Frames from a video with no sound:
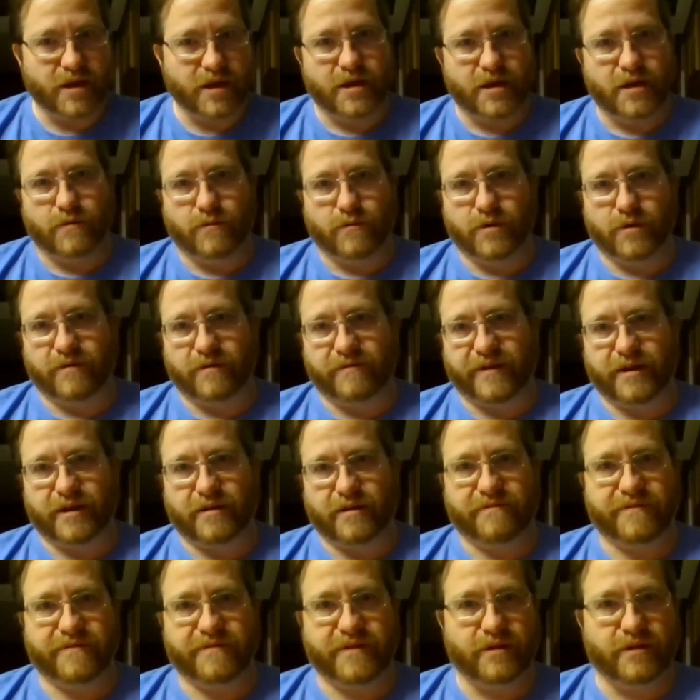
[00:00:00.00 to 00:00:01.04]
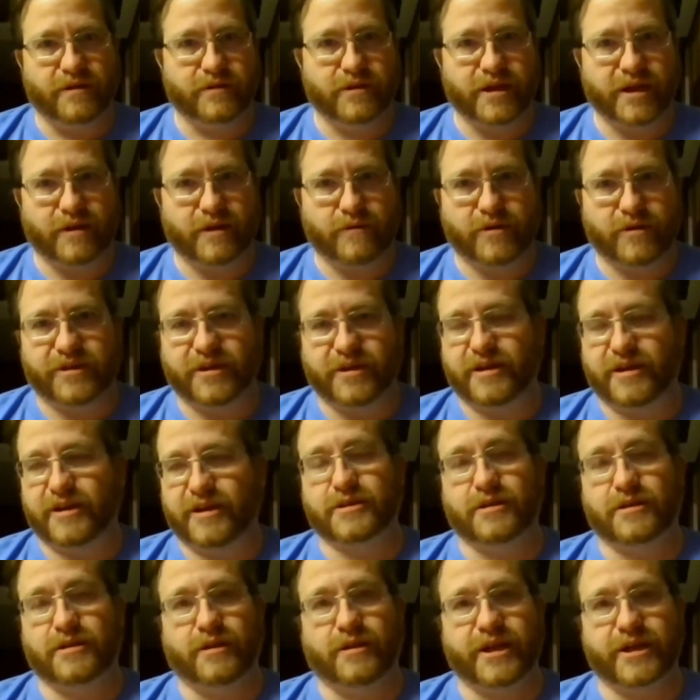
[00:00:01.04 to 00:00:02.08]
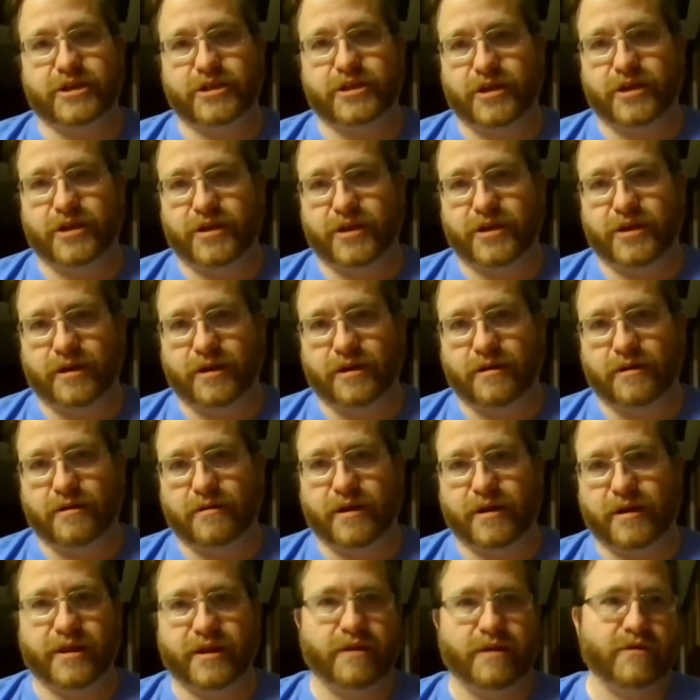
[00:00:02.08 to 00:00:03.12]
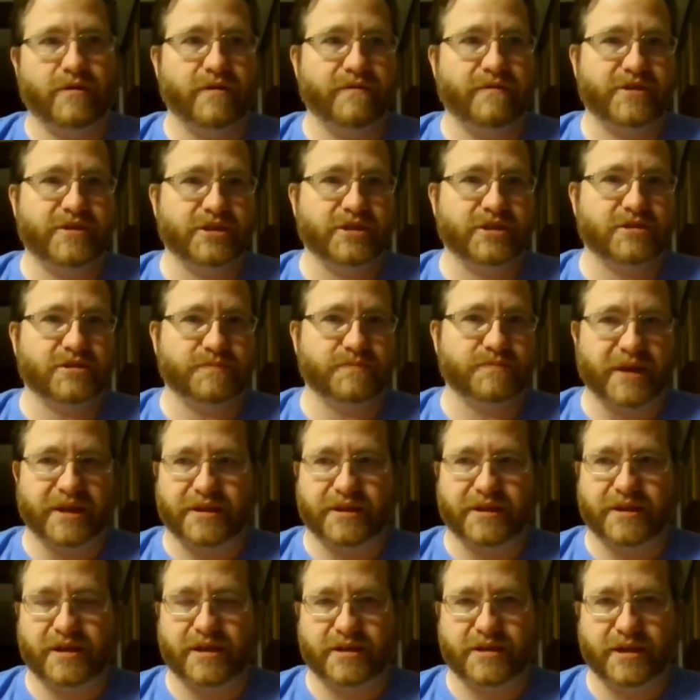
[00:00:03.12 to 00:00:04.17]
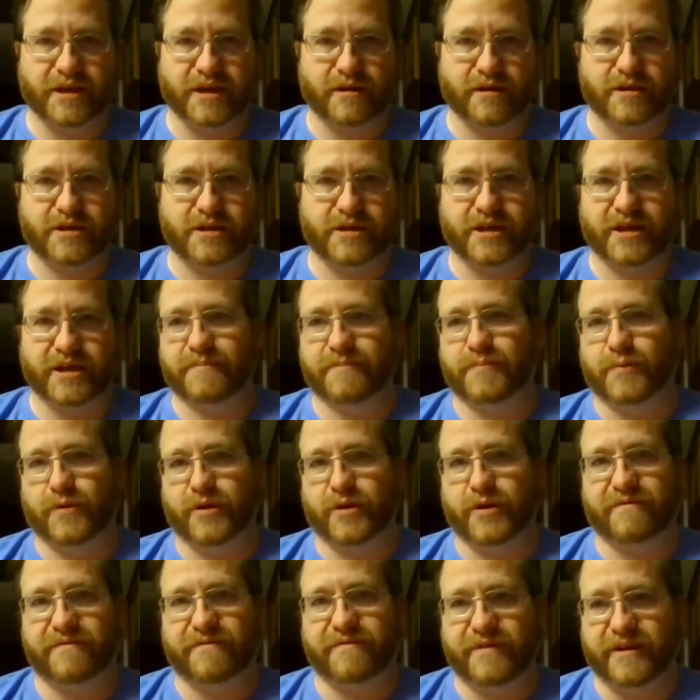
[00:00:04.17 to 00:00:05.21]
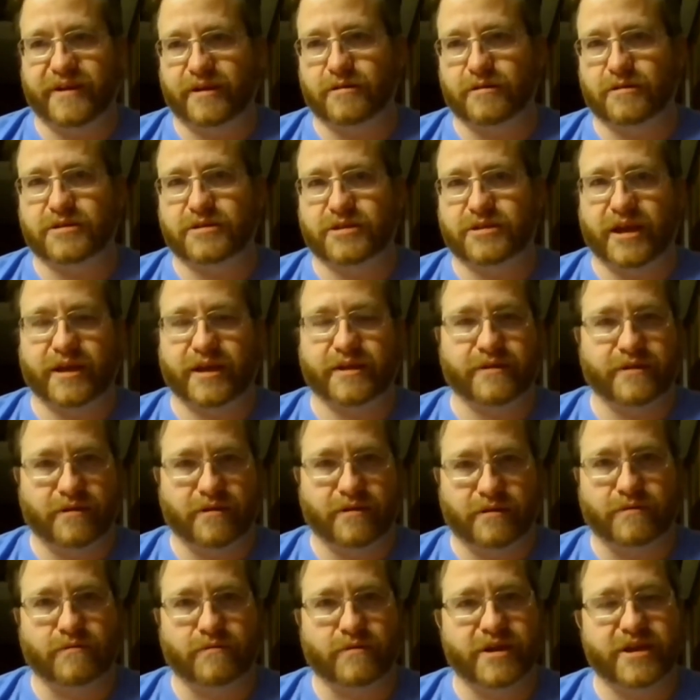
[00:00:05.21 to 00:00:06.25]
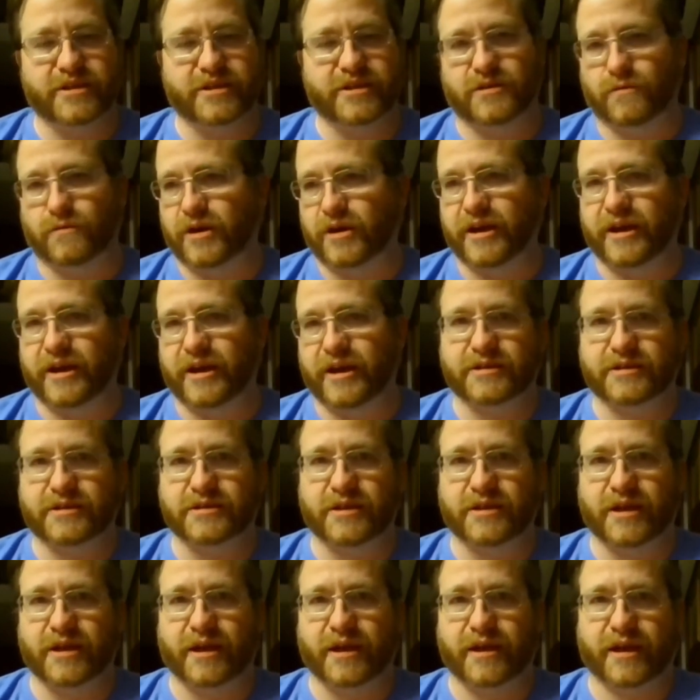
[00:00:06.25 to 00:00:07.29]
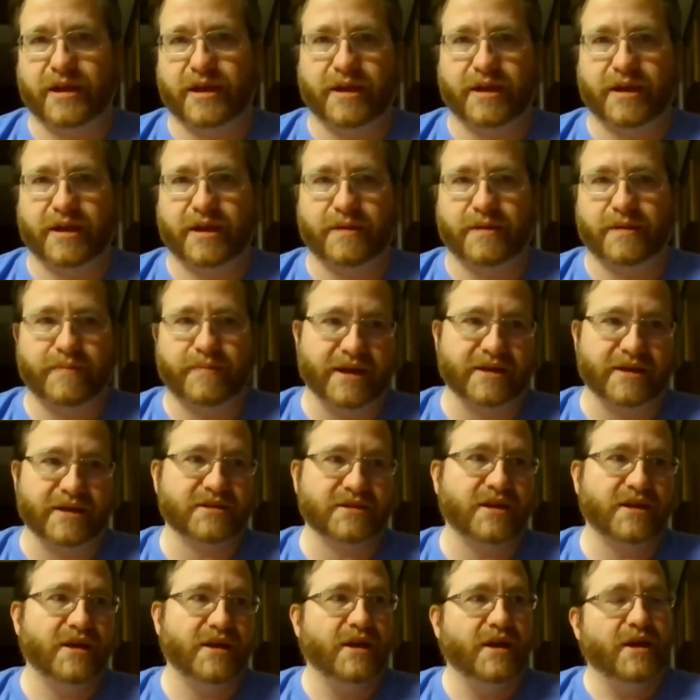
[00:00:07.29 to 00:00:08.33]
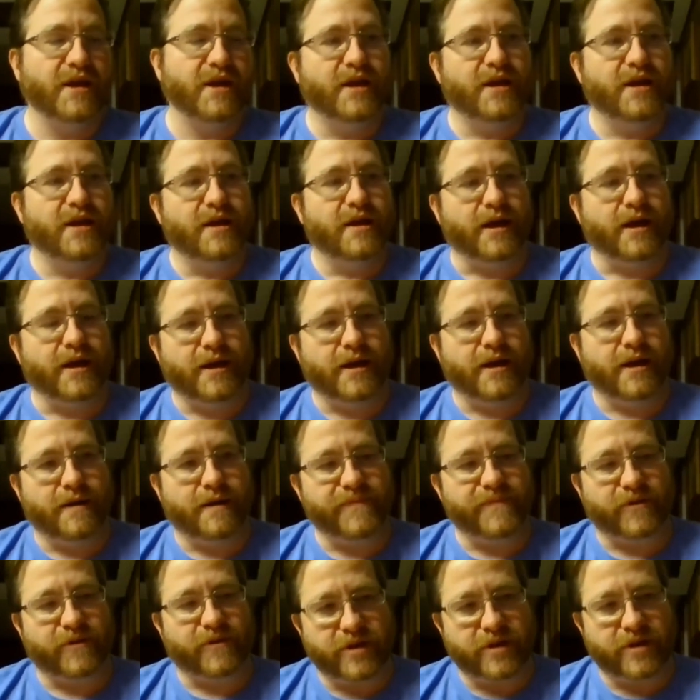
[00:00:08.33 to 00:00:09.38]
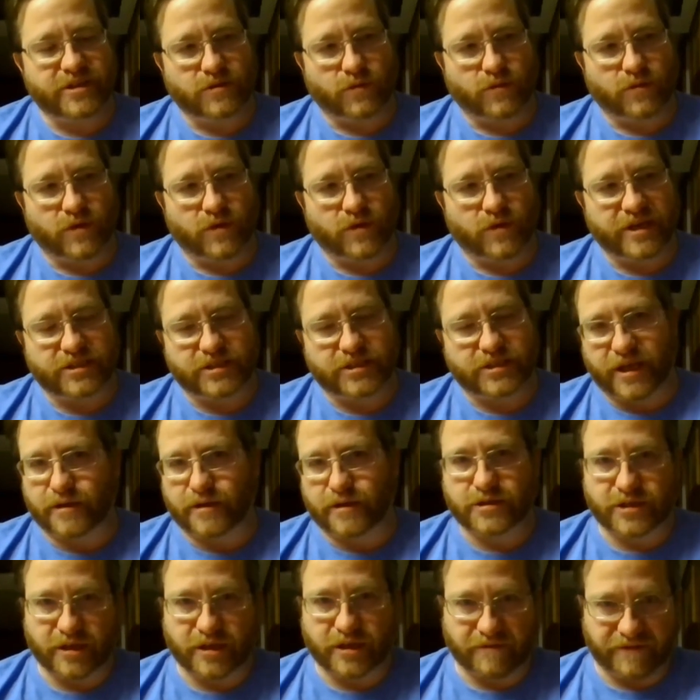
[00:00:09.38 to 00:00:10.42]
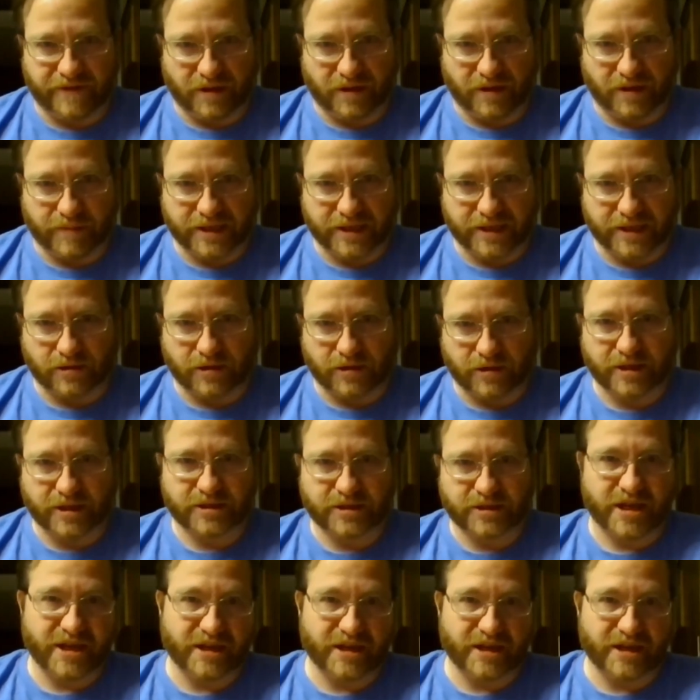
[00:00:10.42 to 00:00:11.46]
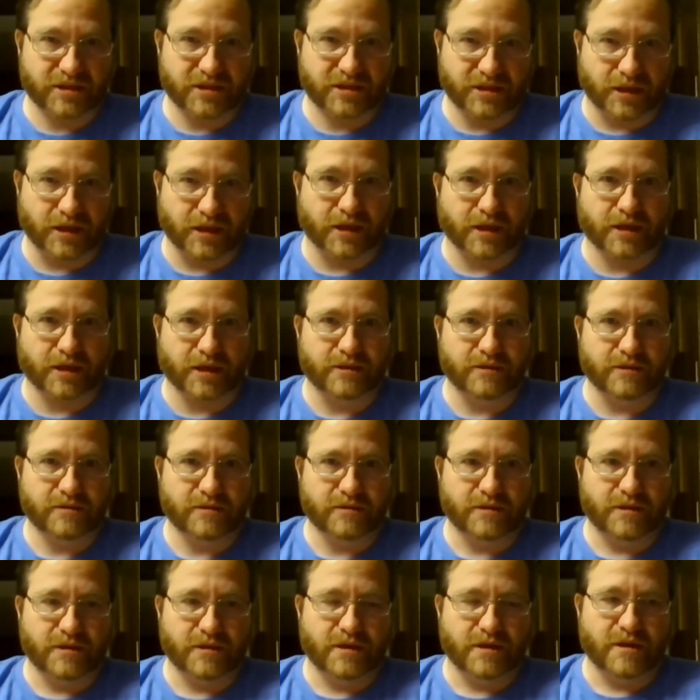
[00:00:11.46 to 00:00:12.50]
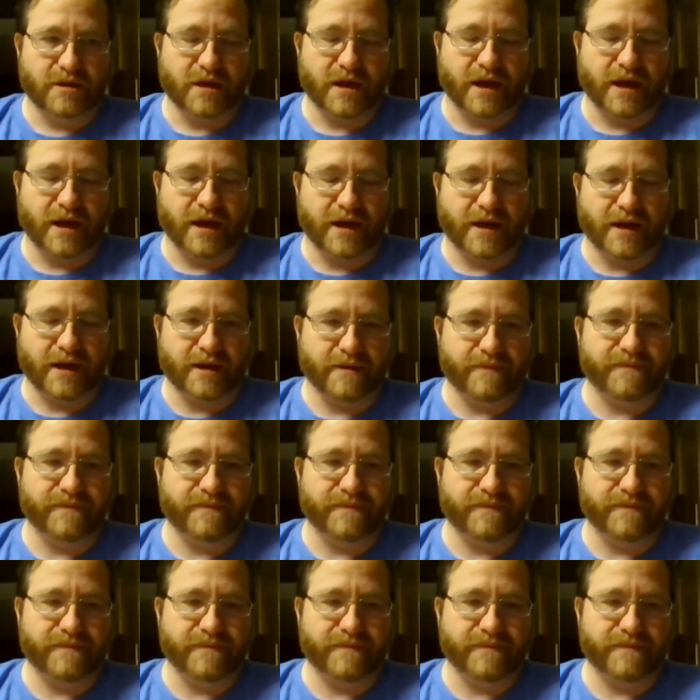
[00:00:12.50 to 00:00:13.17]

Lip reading: would have had a field day with it. It's an election year, and they would have just spent the entire time pointing fingers saying they're the reason why it's not getting passed. The reason why Sanders didn't filibuster it is he saw that